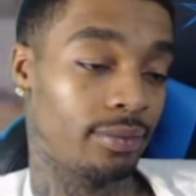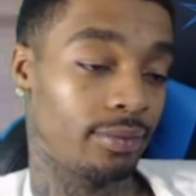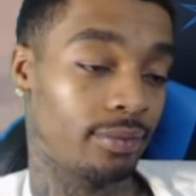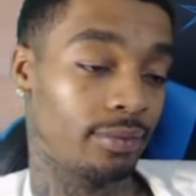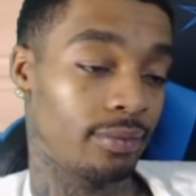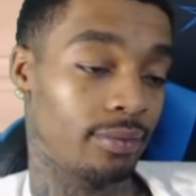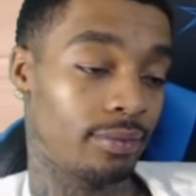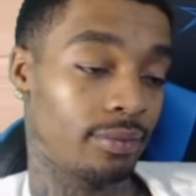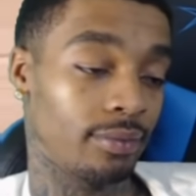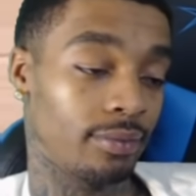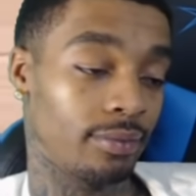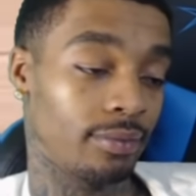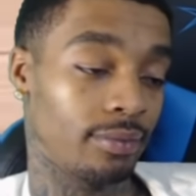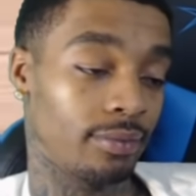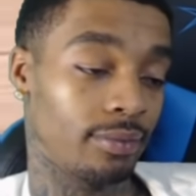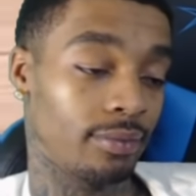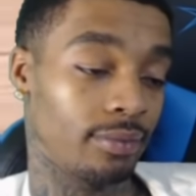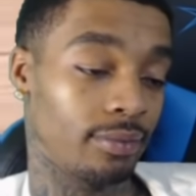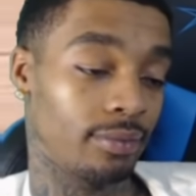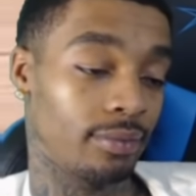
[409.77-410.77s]

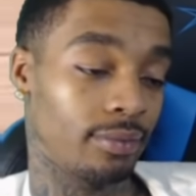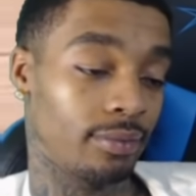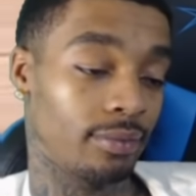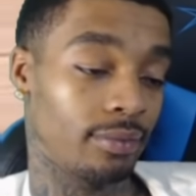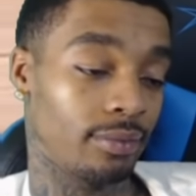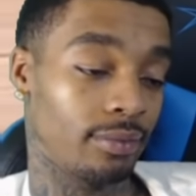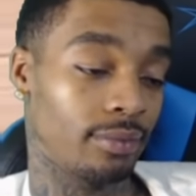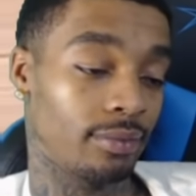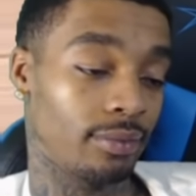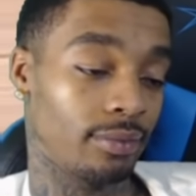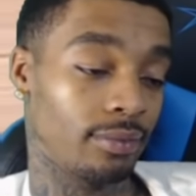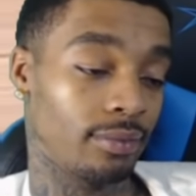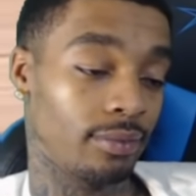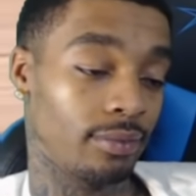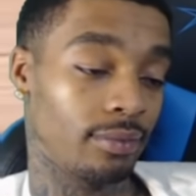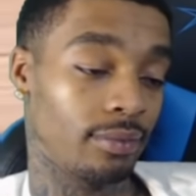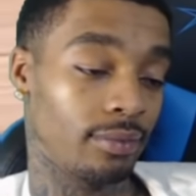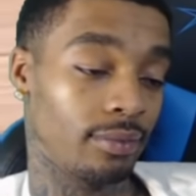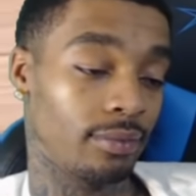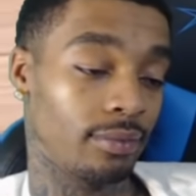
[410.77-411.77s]

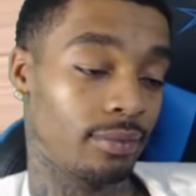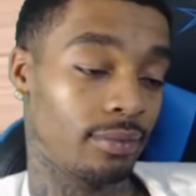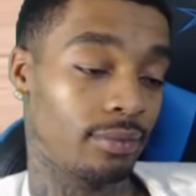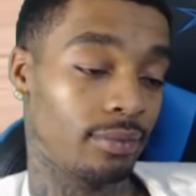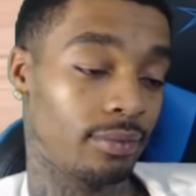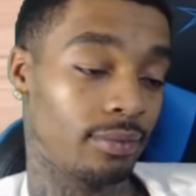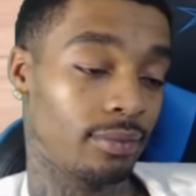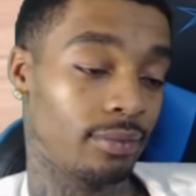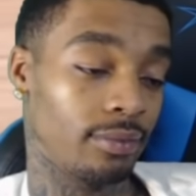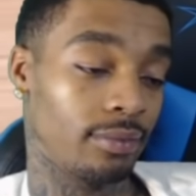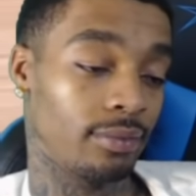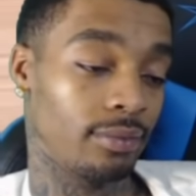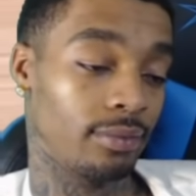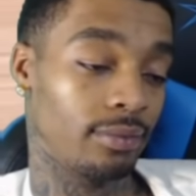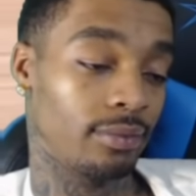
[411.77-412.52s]
(no one is talking)